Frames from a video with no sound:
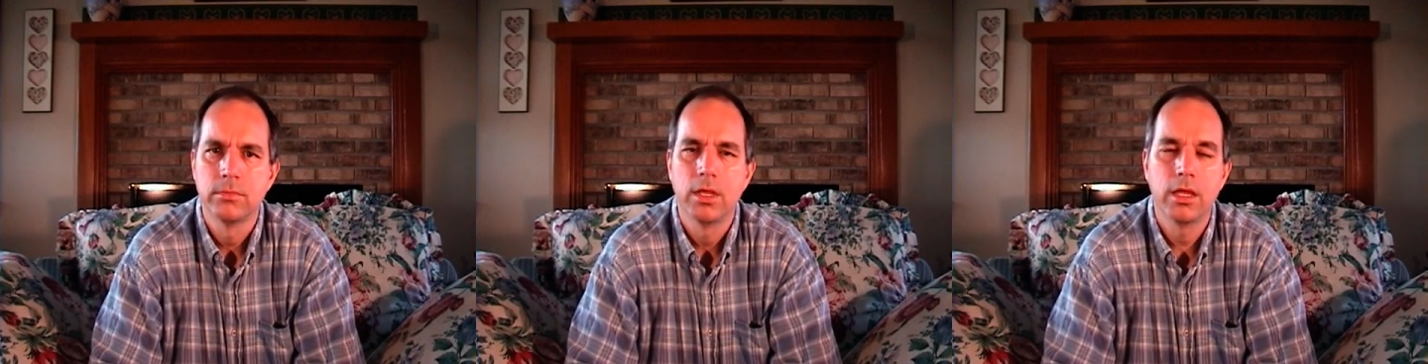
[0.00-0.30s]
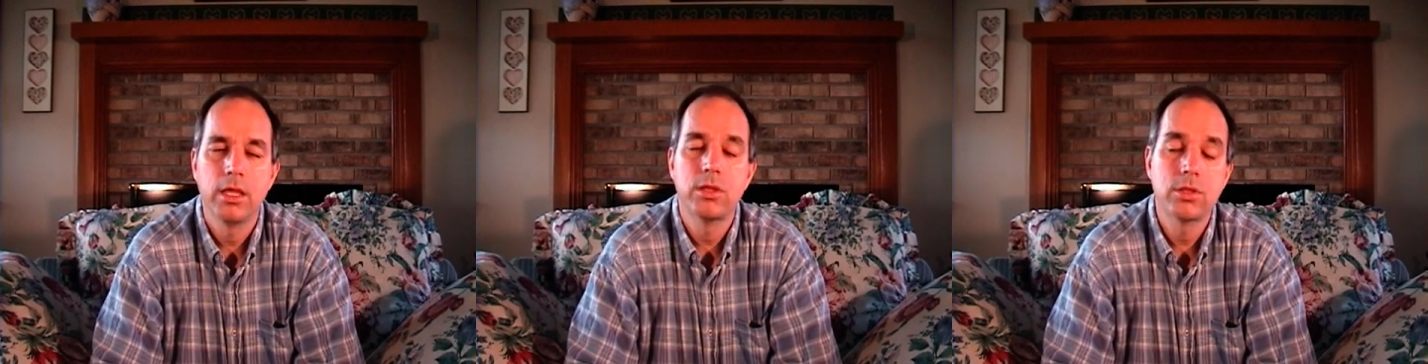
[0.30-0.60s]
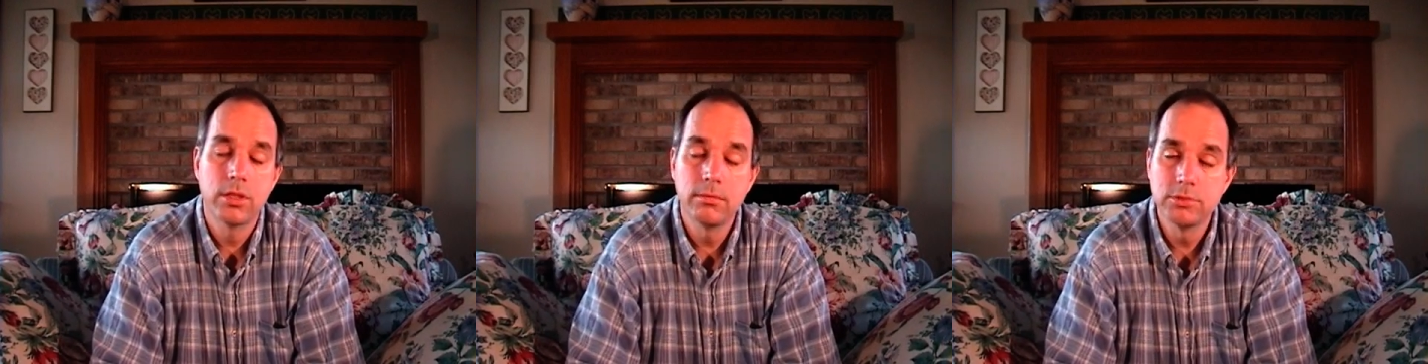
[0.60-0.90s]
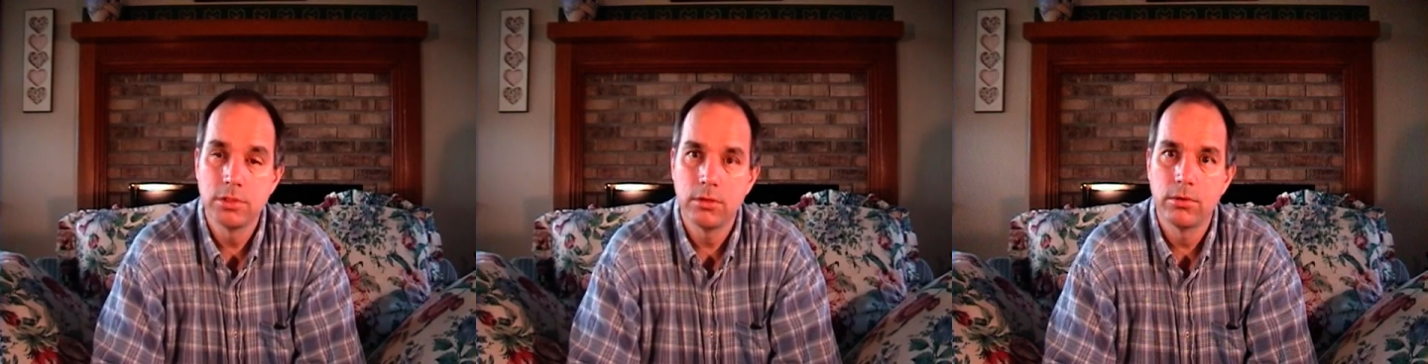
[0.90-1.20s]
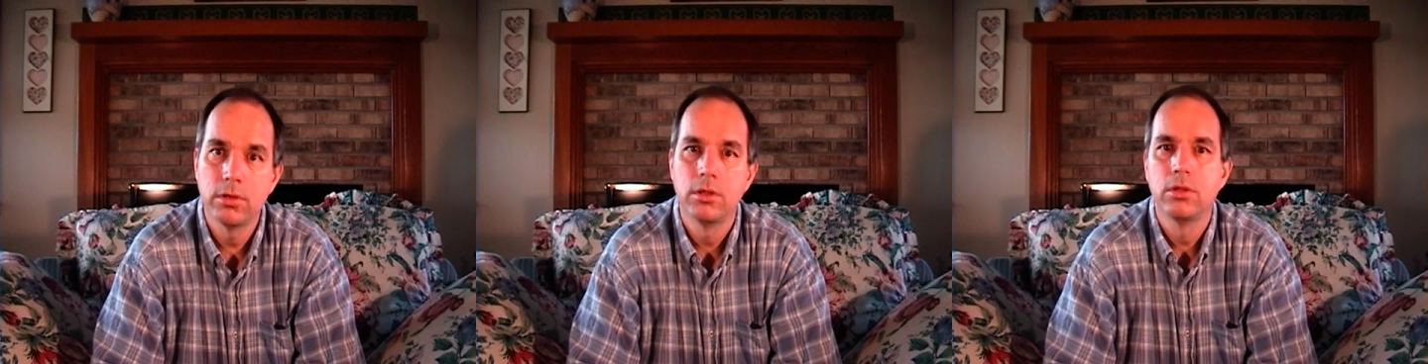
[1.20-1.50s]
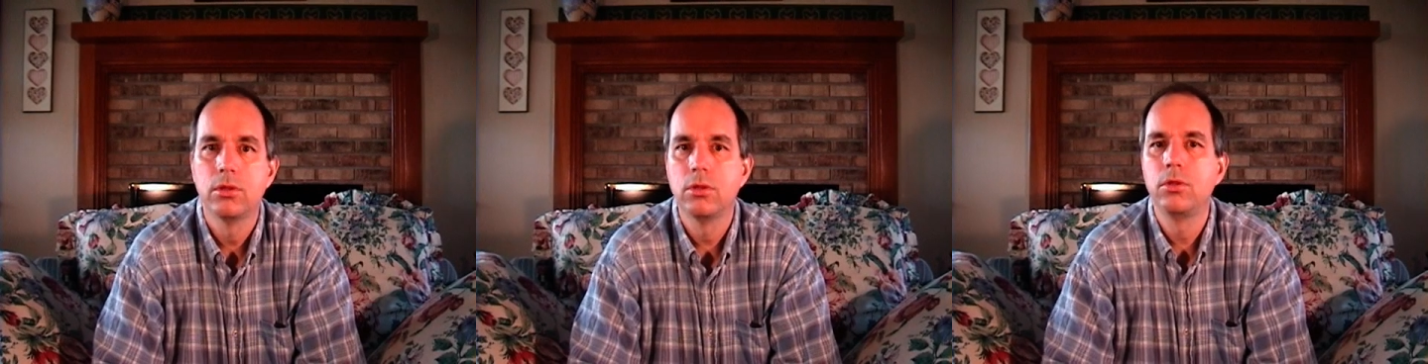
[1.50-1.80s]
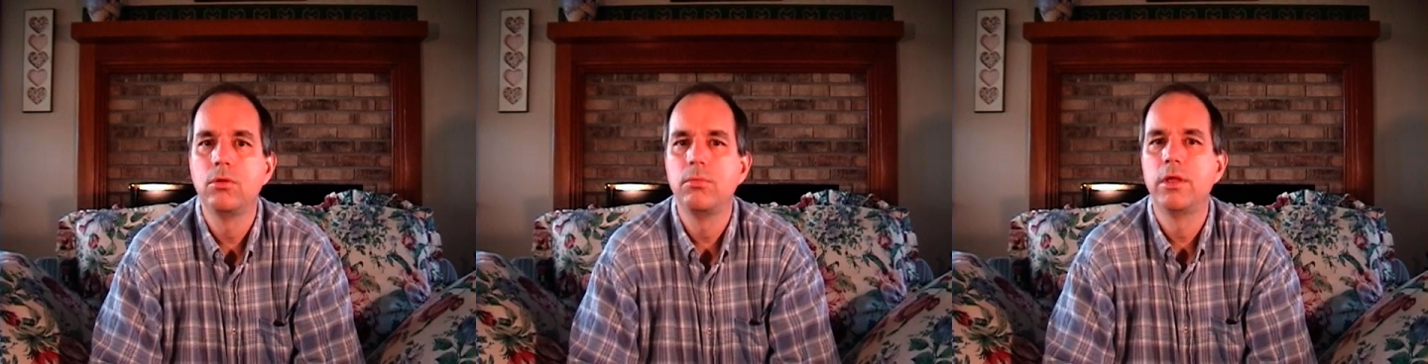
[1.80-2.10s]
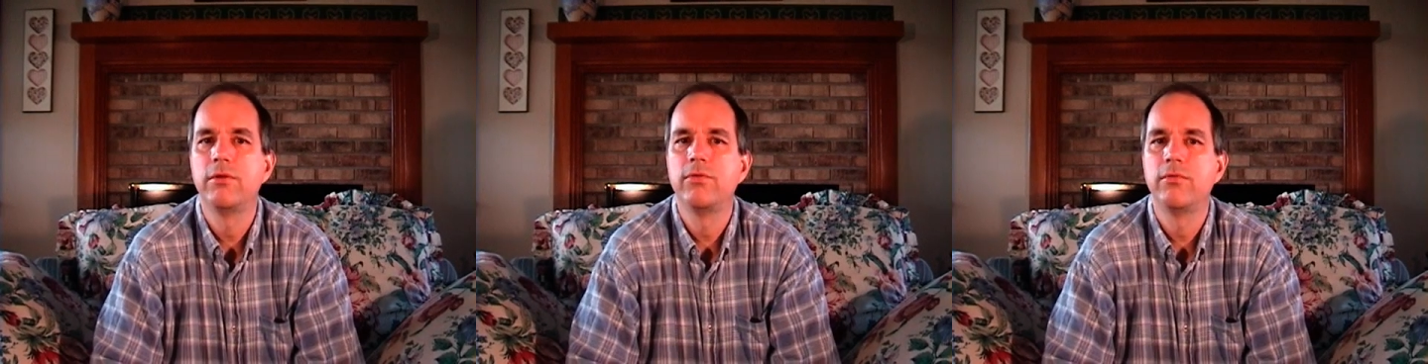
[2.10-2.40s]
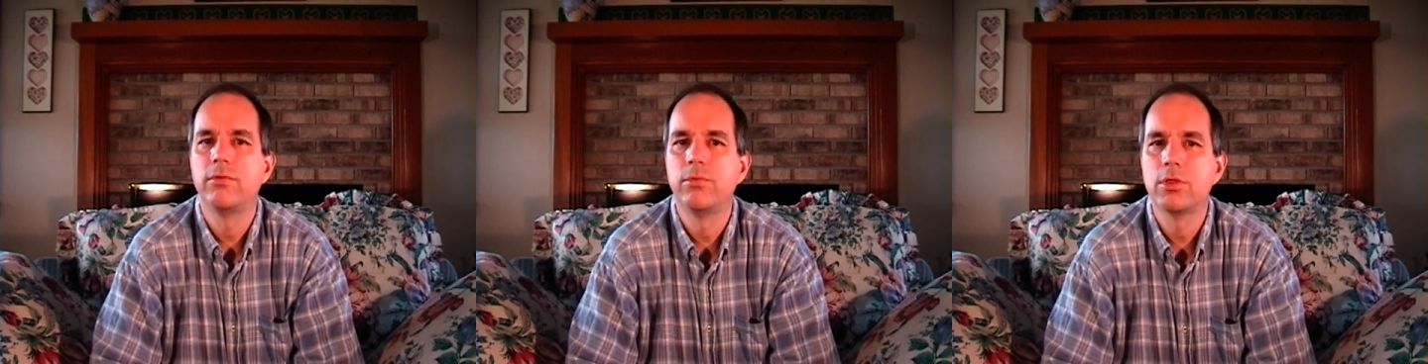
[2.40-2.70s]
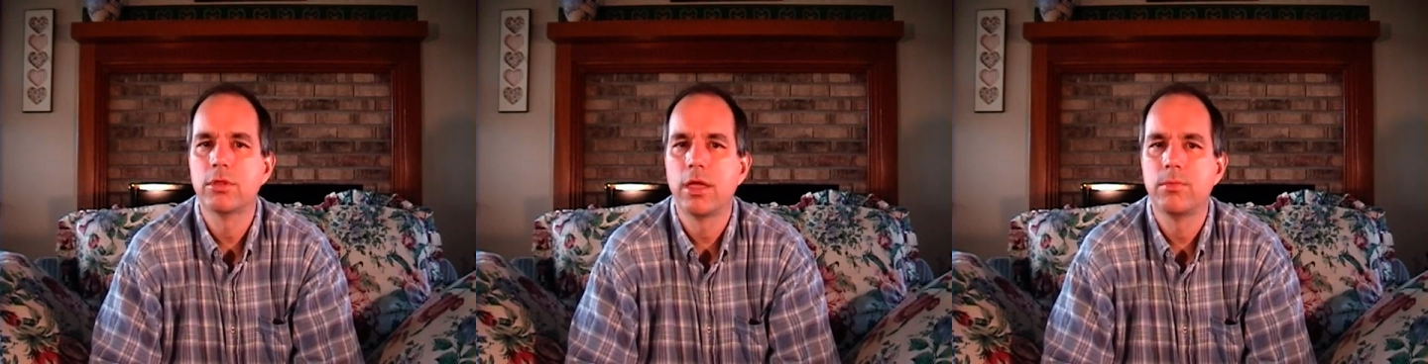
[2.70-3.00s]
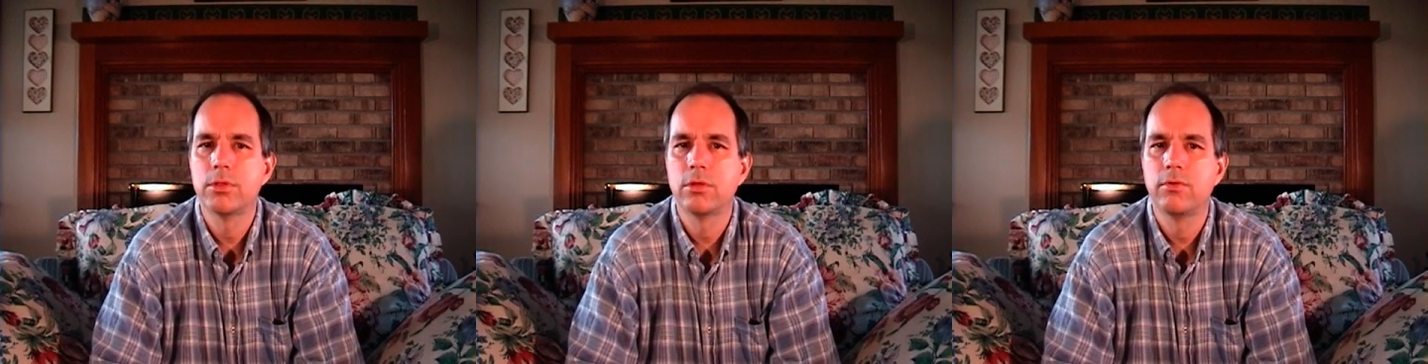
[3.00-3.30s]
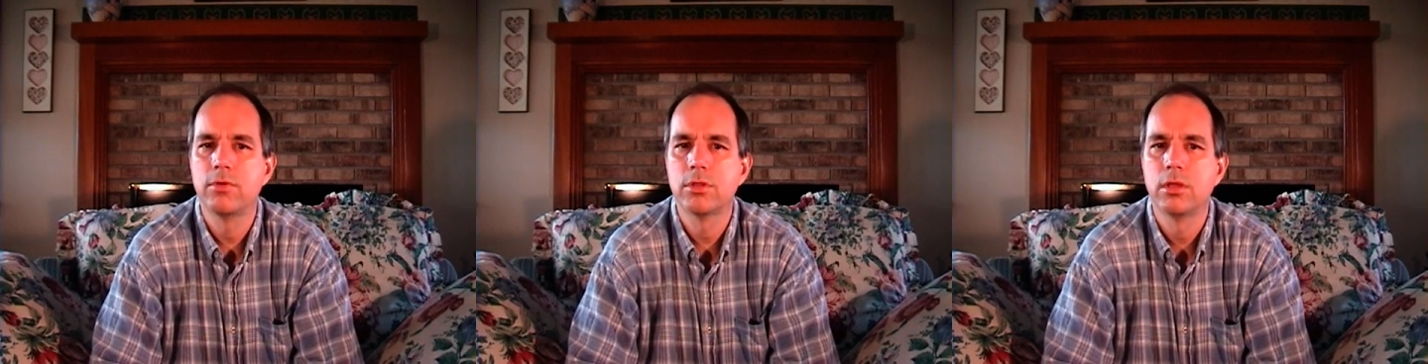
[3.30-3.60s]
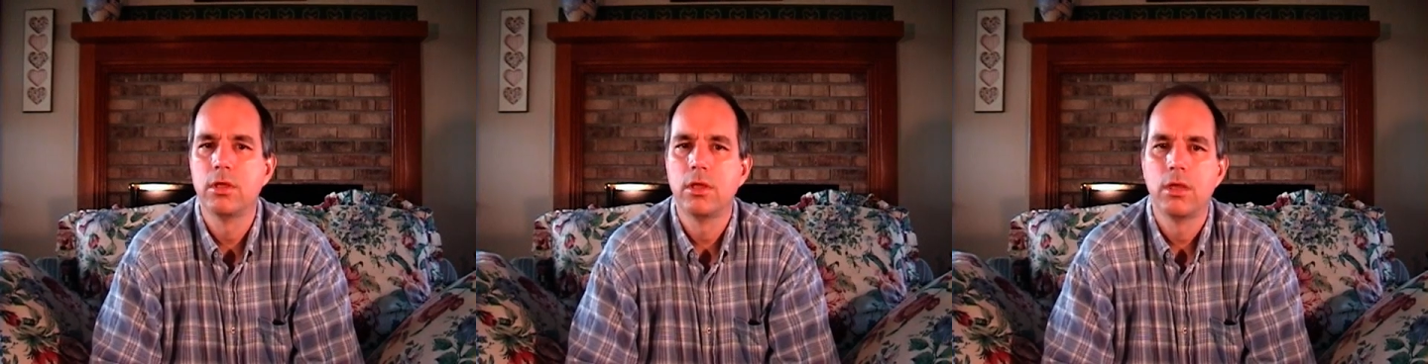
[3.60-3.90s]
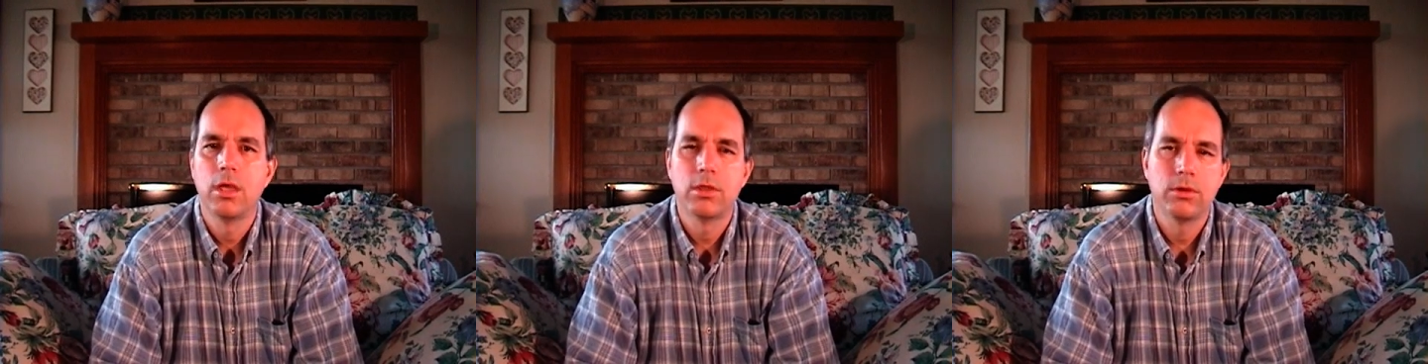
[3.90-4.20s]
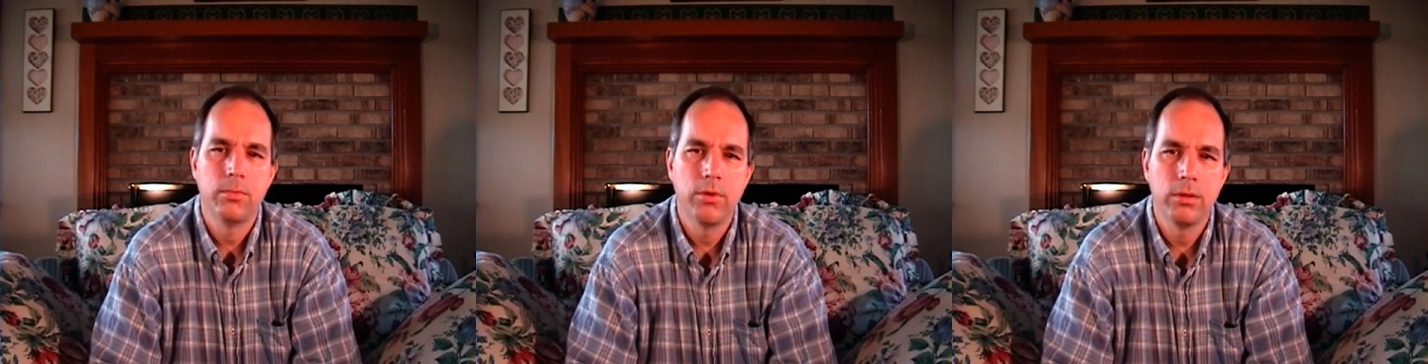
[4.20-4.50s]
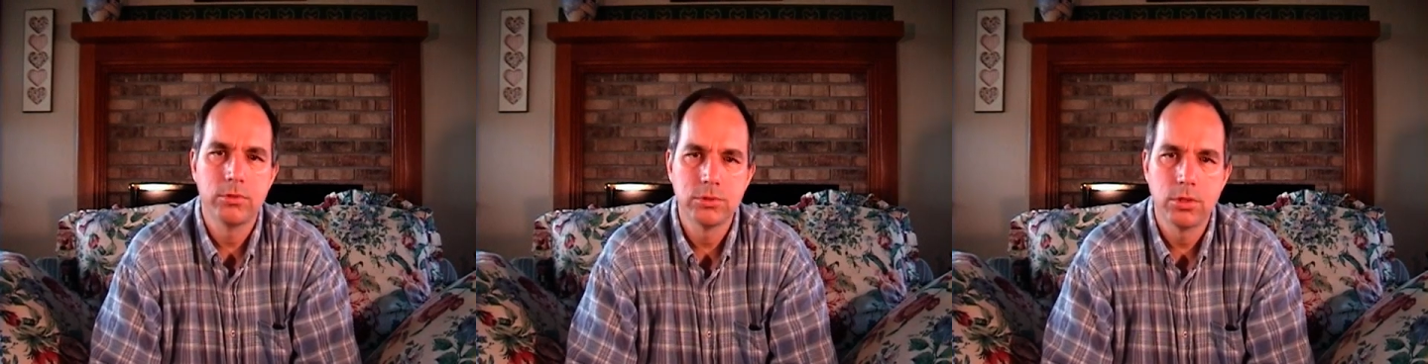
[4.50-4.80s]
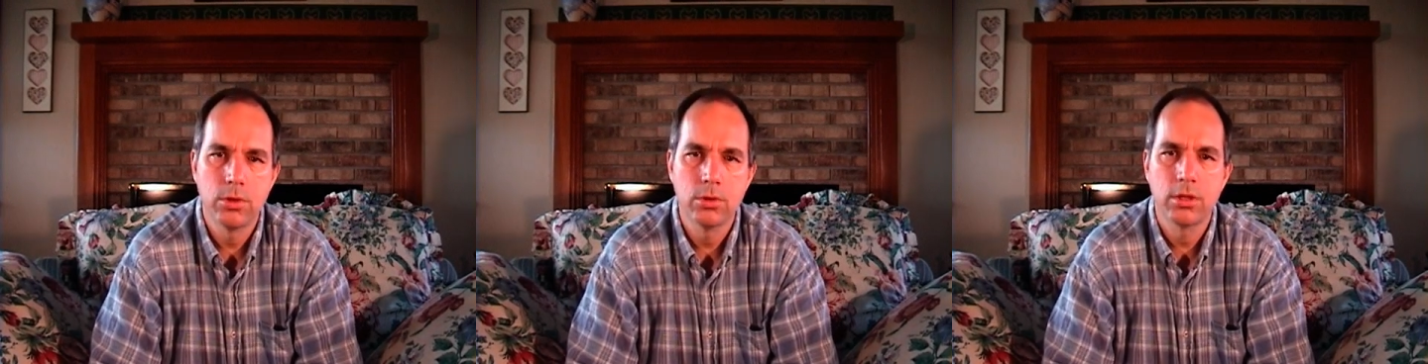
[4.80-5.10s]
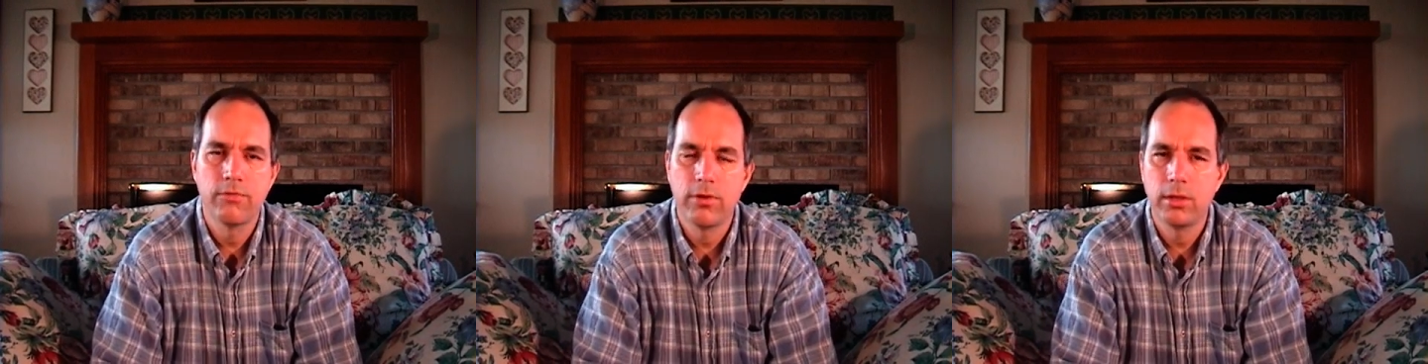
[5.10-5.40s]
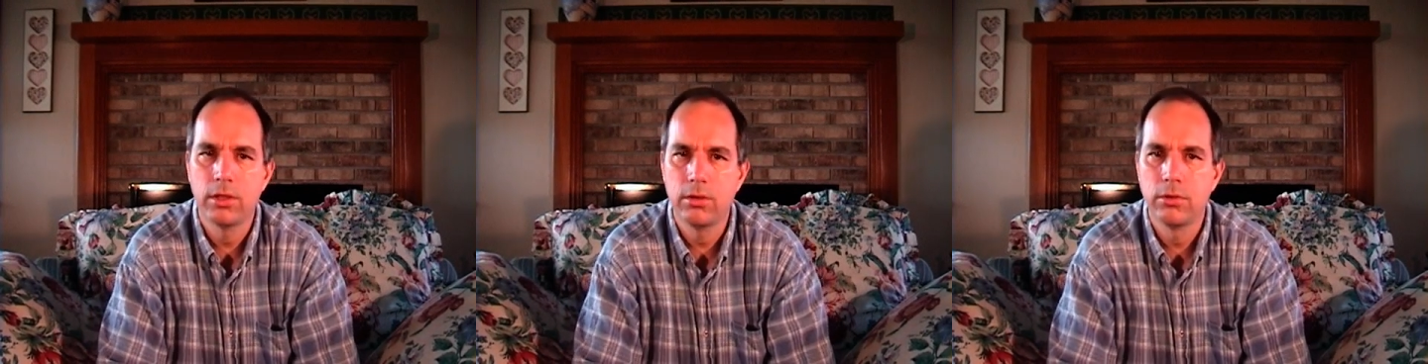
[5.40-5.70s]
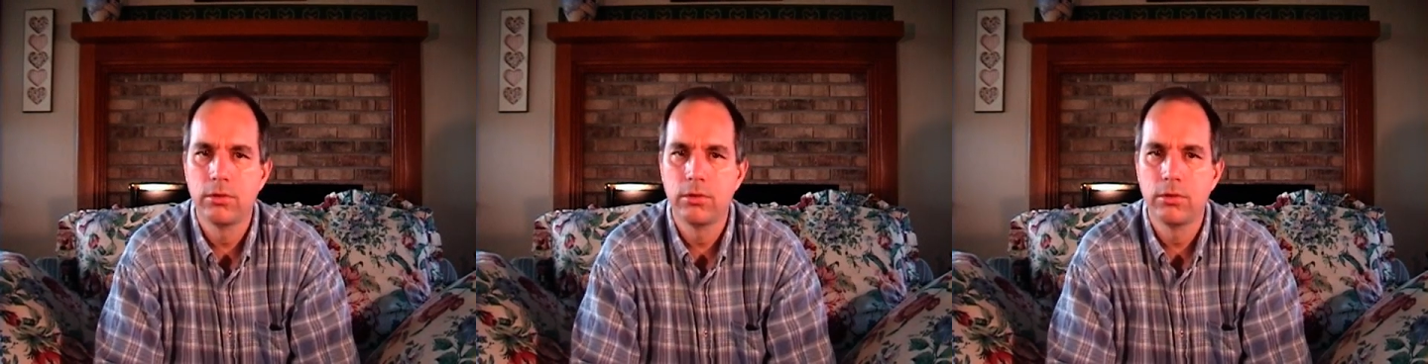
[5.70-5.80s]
Again, some children do benefit from this type of service. As their brain matures, they finally